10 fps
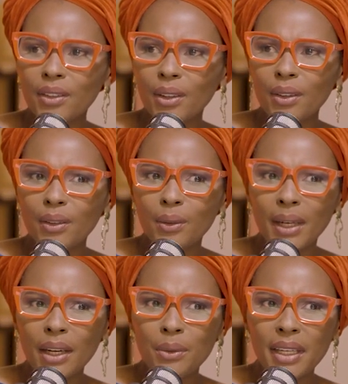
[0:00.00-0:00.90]
So
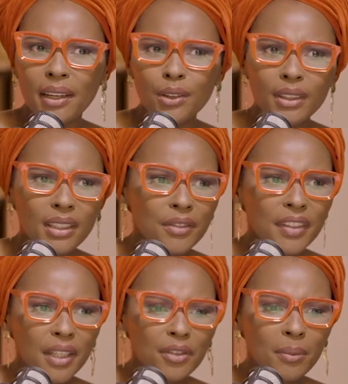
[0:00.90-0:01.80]
why would I
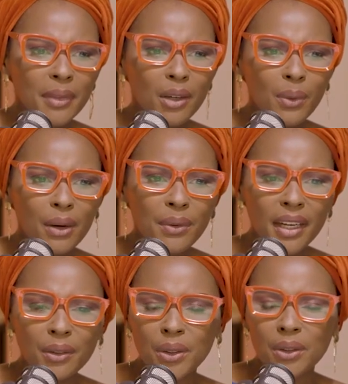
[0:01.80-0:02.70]
deviate from that? Why would
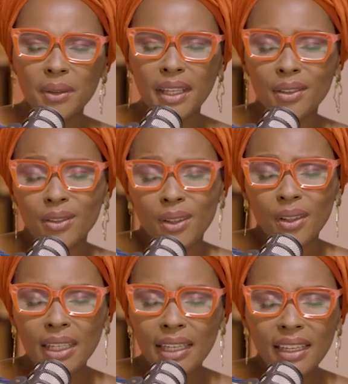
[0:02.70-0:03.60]
I not do that? So
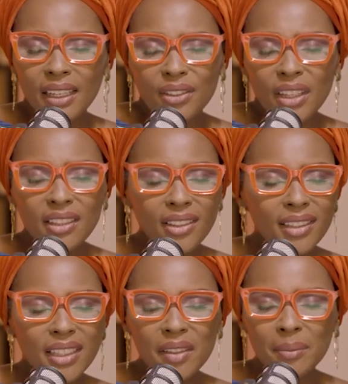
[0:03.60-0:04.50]
it's really
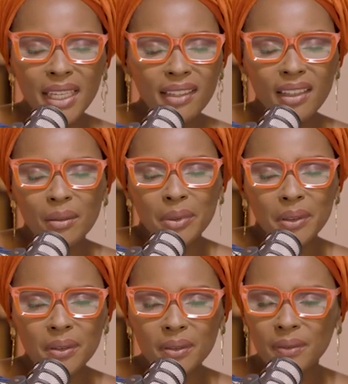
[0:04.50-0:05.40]
just living by example.